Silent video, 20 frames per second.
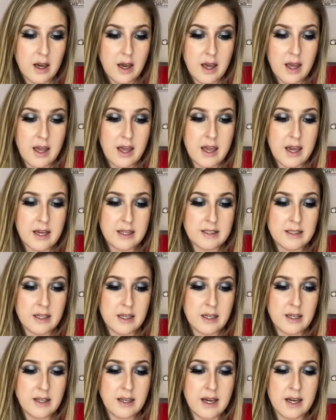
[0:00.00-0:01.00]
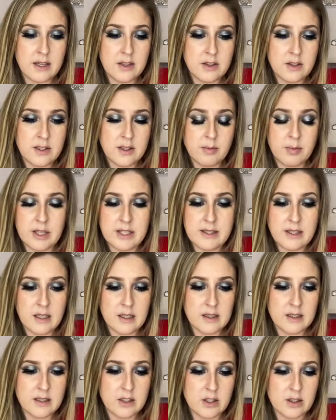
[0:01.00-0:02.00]
And yeah, you just place it
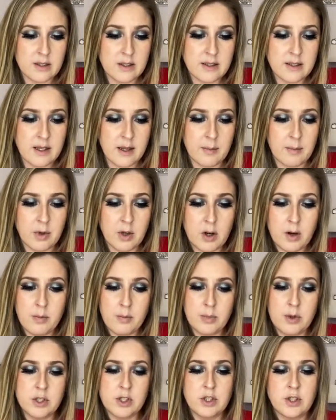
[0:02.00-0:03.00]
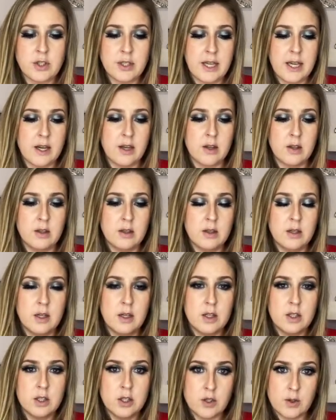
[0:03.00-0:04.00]
on the jelly stamper, put your nail
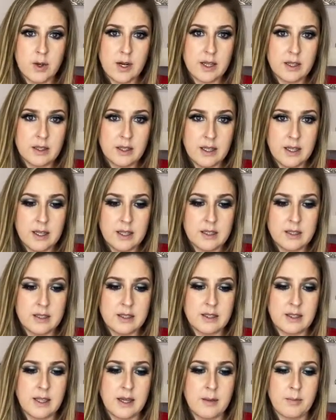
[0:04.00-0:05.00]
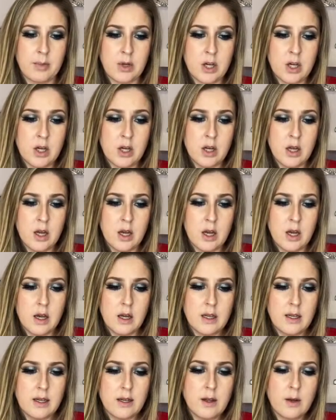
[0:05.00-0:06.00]
directly into the stamper,
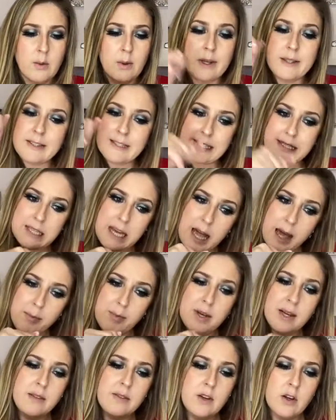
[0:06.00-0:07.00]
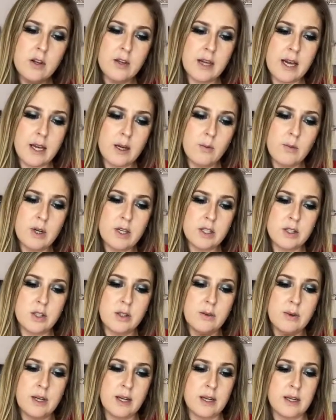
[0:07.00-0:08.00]
and you don't want to stab it in there. You kind of want to
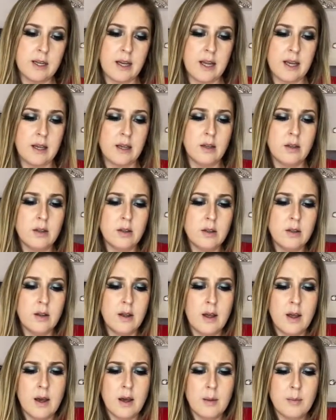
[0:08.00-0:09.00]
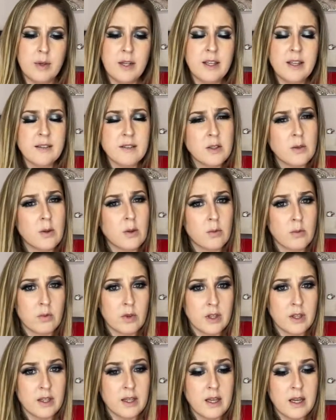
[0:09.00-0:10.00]
do it at an angle, but it gives you a
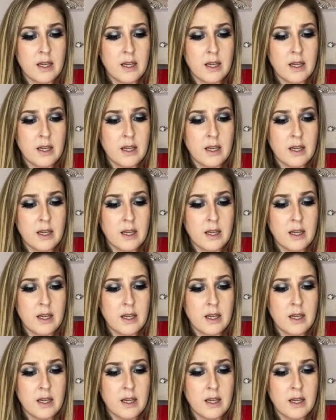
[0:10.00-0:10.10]
really